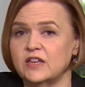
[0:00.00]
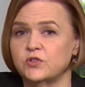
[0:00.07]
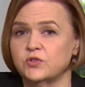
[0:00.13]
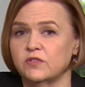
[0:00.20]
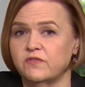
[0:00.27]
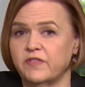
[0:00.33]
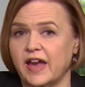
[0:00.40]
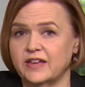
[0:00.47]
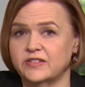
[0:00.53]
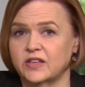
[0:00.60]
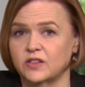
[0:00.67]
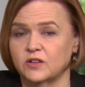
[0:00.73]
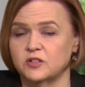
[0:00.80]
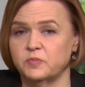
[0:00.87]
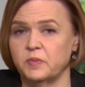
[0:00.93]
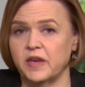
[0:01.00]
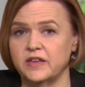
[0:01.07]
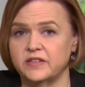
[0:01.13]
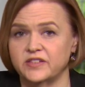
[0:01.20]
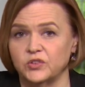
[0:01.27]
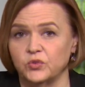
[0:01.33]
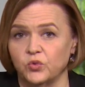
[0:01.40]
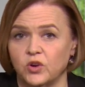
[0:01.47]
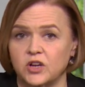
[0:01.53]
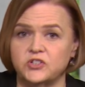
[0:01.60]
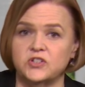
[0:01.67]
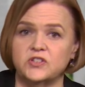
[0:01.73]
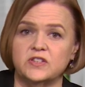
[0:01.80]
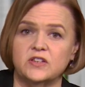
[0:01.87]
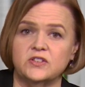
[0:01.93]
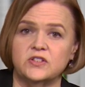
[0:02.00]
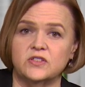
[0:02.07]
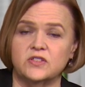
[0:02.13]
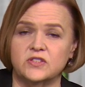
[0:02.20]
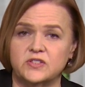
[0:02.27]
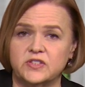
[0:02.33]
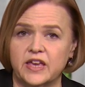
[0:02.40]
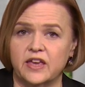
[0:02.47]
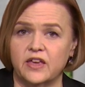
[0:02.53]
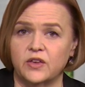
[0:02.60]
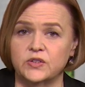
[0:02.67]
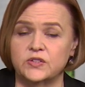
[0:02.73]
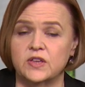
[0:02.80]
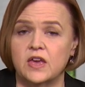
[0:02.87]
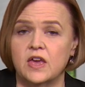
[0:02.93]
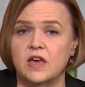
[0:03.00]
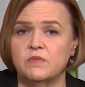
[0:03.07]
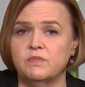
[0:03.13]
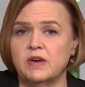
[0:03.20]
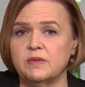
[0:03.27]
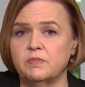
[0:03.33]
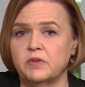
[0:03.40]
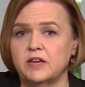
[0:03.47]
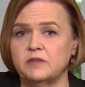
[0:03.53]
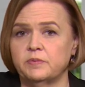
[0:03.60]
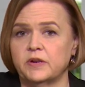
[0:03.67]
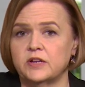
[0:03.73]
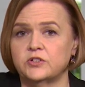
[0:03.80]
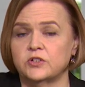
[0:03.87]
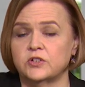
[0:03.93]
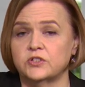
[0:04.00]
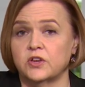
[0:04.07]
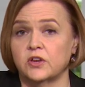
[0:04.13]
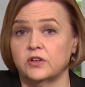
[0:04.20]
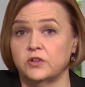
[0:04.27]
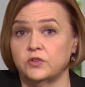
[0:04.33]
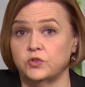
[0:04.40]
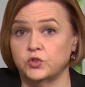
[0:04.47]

intravascular space and rushes into the cells, my blood pressure is going to